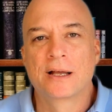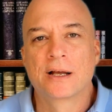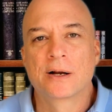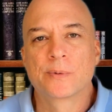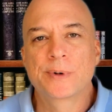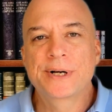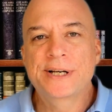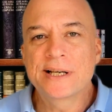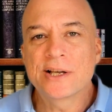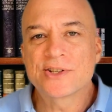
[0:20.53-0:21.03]

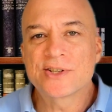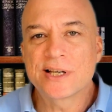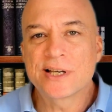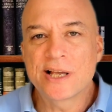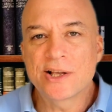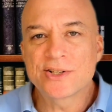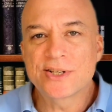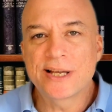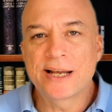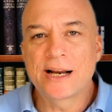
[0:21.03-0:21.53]
Retail
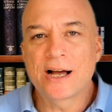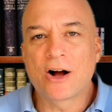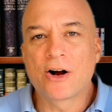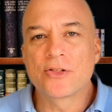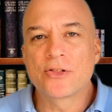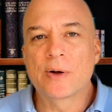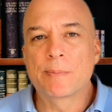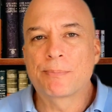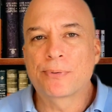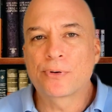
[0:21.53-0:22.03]
sales data are
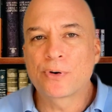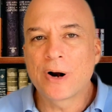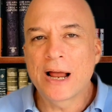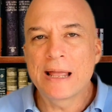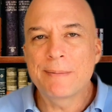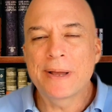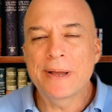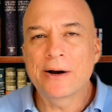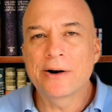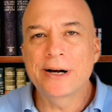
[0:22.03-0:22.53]
the
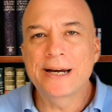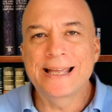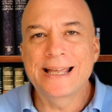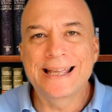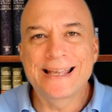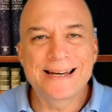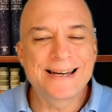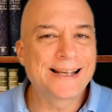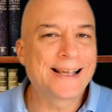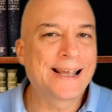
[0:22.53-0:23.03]
primary
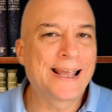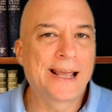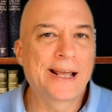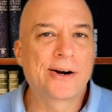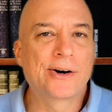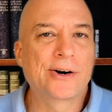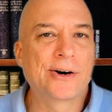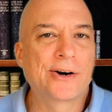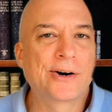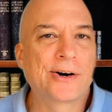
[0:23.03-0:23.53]

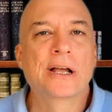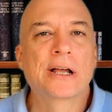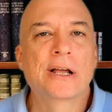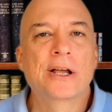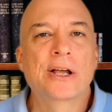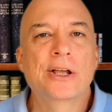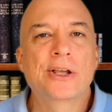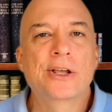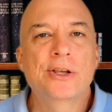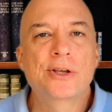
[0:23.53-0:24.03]
indicator
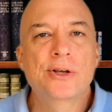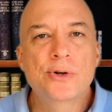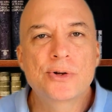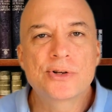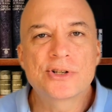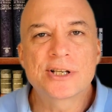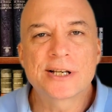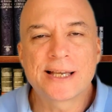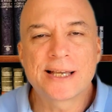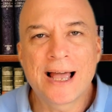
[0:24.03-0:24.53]

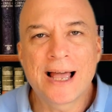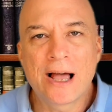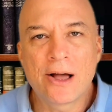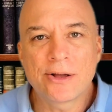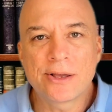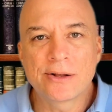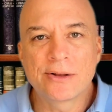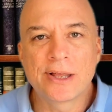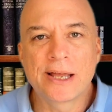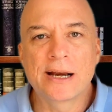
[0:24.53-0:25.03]
used to
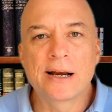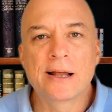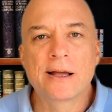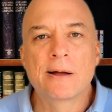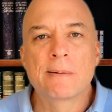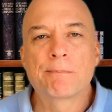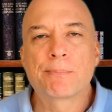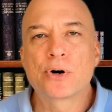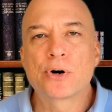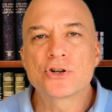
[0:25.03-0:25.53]
calculate
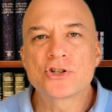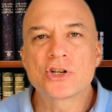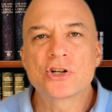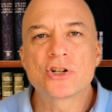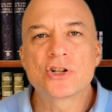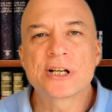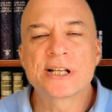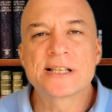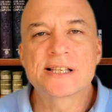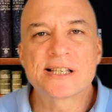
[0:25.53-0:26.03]

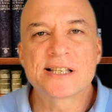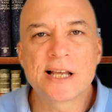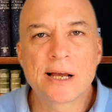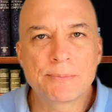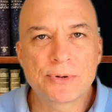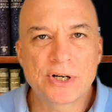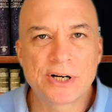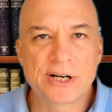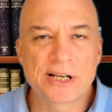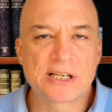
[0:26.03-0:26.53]
personal
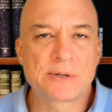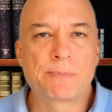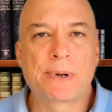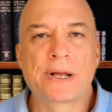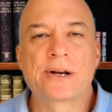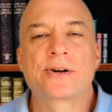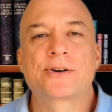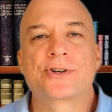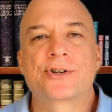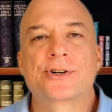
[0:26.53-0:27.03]
consumption
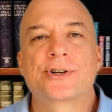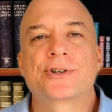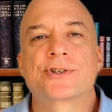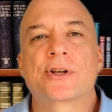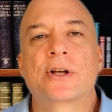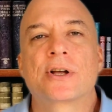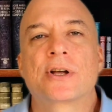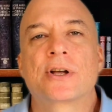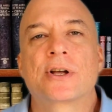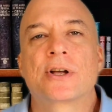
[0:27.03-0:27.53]
expenditures,
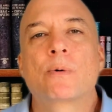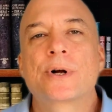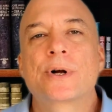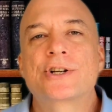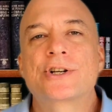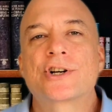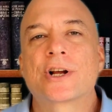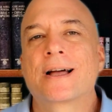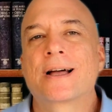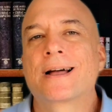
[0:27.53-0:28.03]

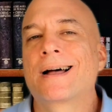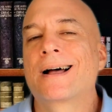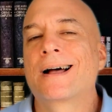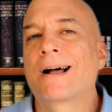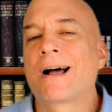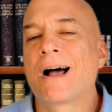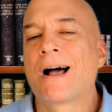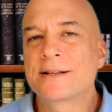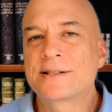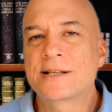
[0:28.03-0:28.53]
which
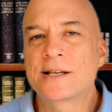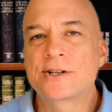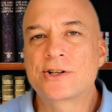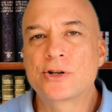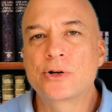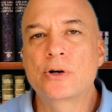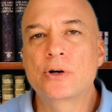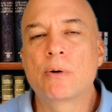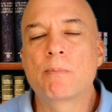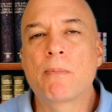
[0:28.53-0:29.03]

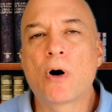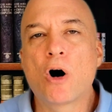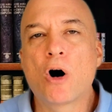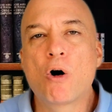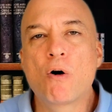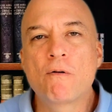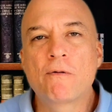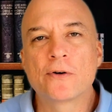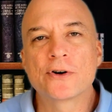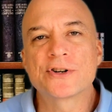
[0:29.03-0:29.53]
constitute
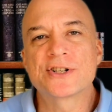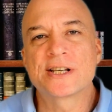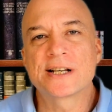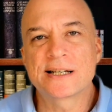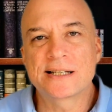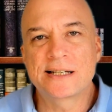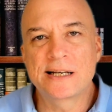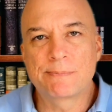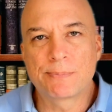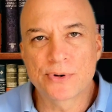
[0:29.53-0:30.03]
over
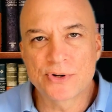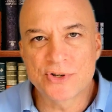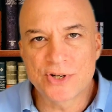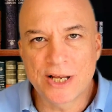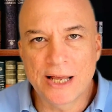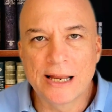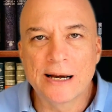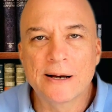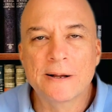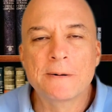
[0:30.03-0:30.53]

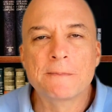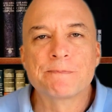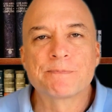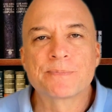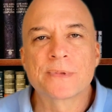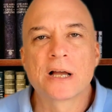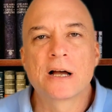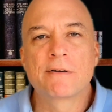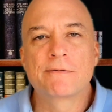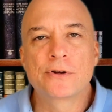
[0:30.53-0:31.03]
60%
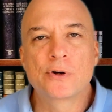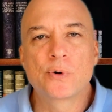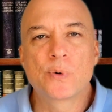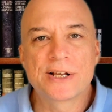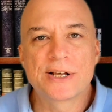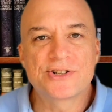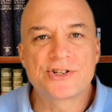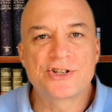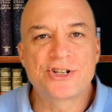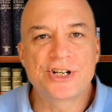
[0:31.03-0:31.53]
of
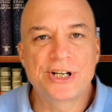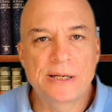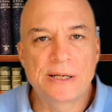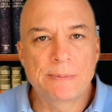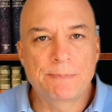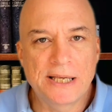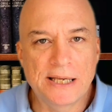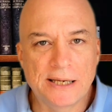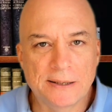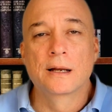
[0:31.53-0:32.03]
US
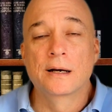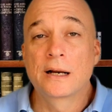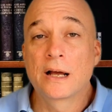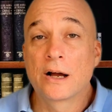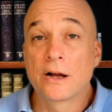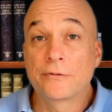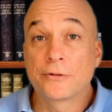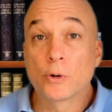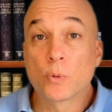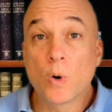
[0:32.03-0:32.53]
GDP.
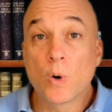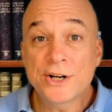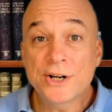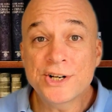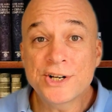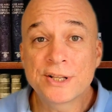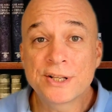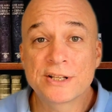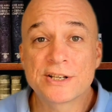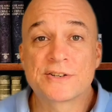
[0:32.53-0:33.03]
Now, if you're
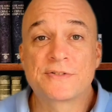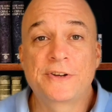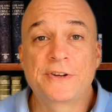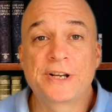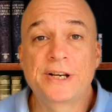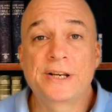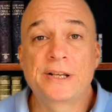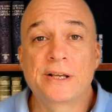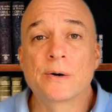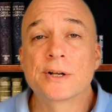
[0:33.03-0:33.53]
watching this
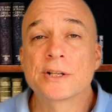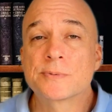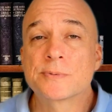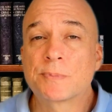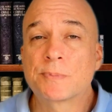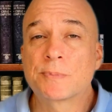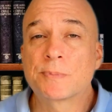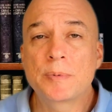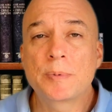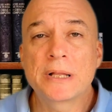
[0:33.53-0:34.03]
video, it's
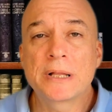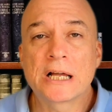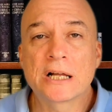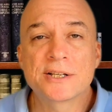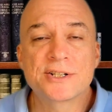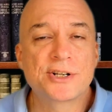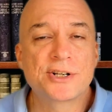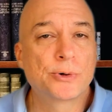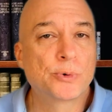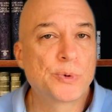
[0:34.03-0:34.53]
probably
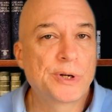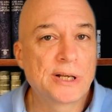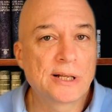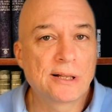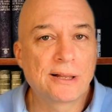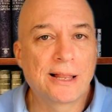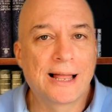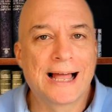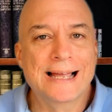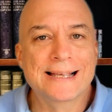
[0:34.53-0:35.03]
because you
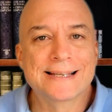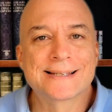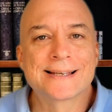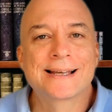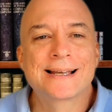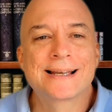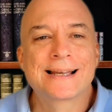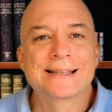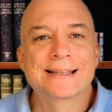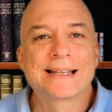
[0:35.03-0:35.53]
realize
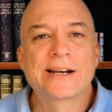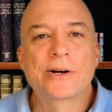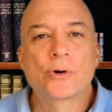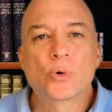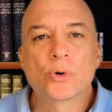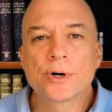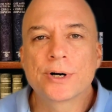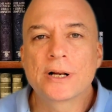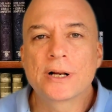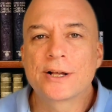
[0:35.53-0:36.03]
that in
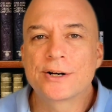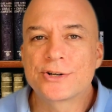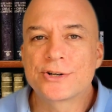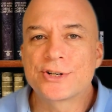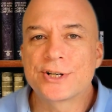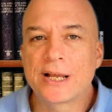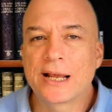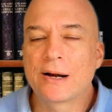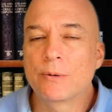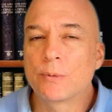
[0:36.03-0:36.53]
order to
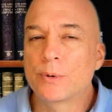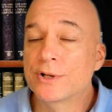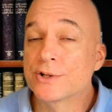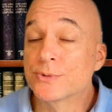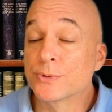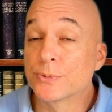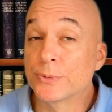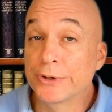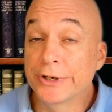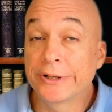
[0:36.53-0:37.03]
understand what
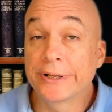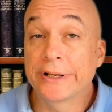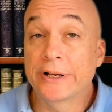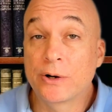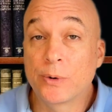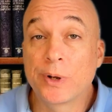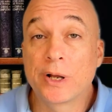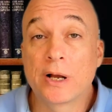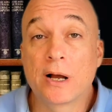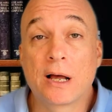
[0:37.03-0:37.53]
is really
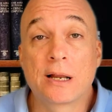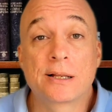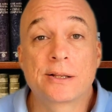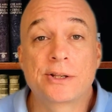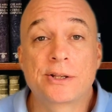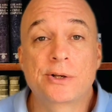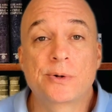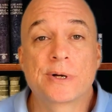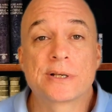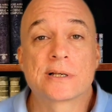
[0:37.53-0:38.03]
going on in
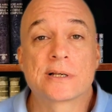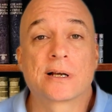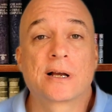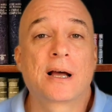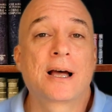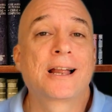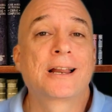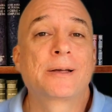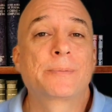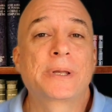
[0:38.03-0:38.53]
the US
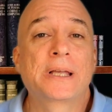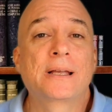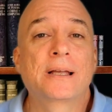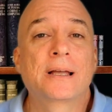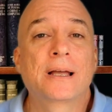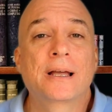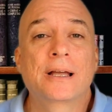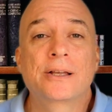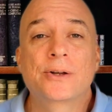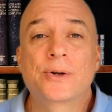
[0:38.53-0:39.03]
economy,
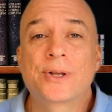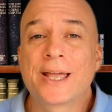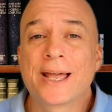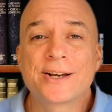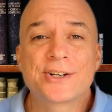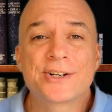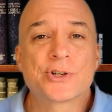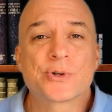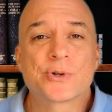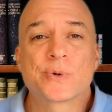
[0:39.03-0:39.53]
you
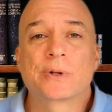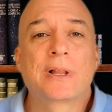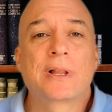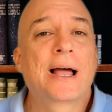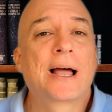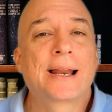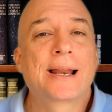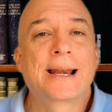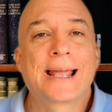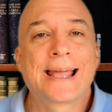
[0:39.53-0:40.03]
can't just
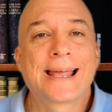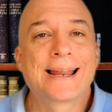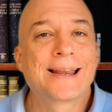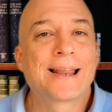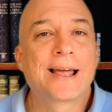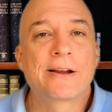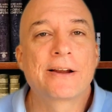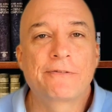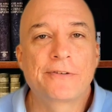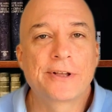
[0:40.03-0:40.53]
rely on
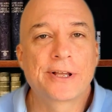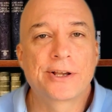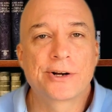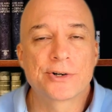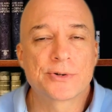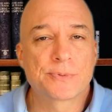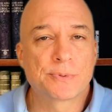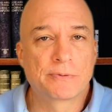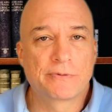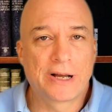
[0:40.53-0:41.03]
headline
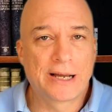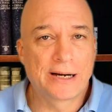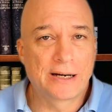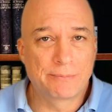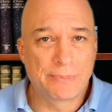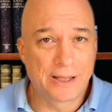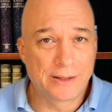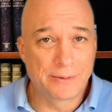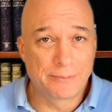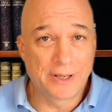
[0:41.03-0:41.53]
figures provided
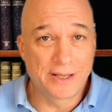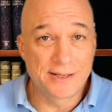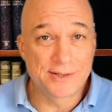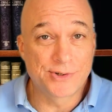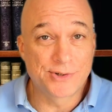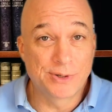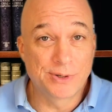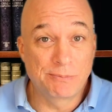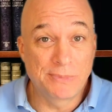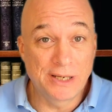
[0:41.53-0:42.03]
by the
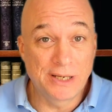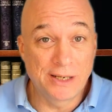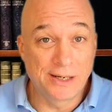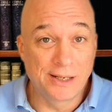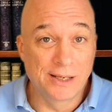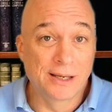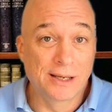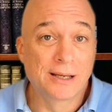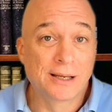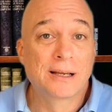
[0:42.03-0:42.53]
mainstream media.